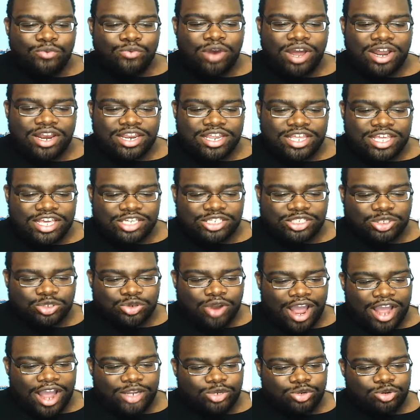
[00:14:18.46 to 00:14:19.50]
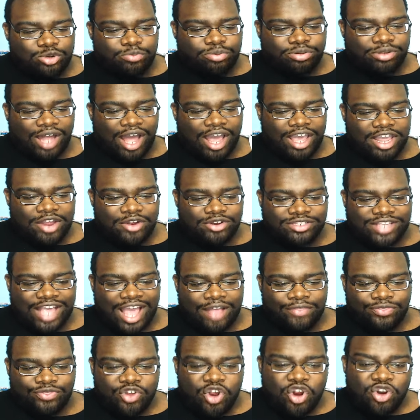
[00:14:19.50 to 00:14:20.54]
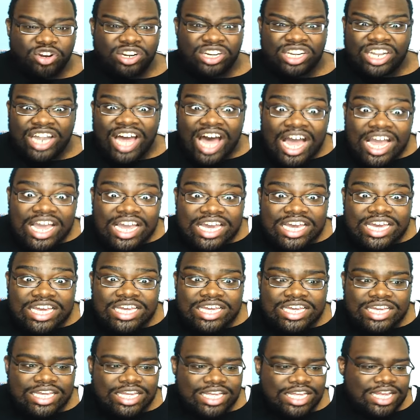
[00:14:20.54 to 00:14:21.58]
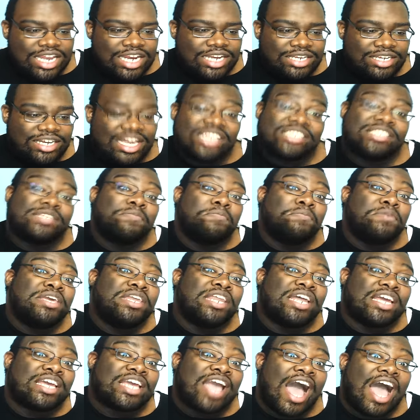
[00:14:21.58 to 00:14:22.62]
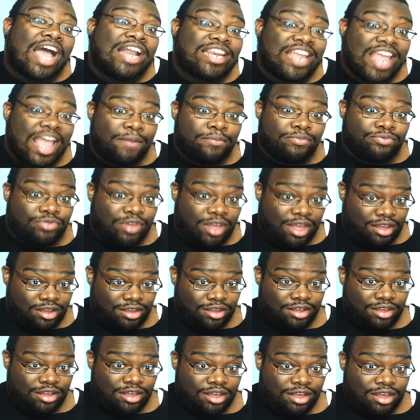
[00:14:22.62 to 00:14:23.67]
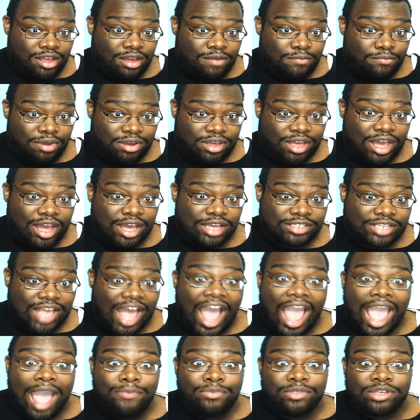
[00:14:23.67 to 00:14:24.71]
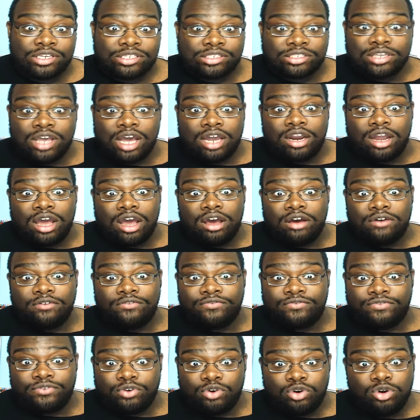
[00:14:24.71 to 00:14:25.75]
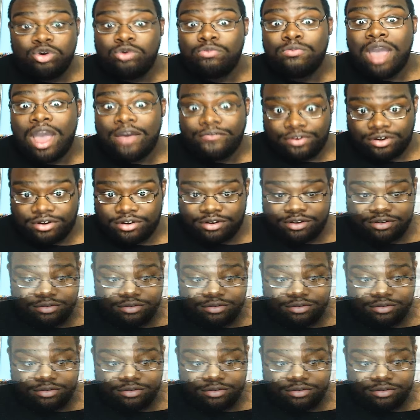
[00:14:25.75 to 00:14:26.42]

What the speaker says: what he's trying to imply here is that your luck doesn't mean a goddamn thing. Because I am the son of whomever.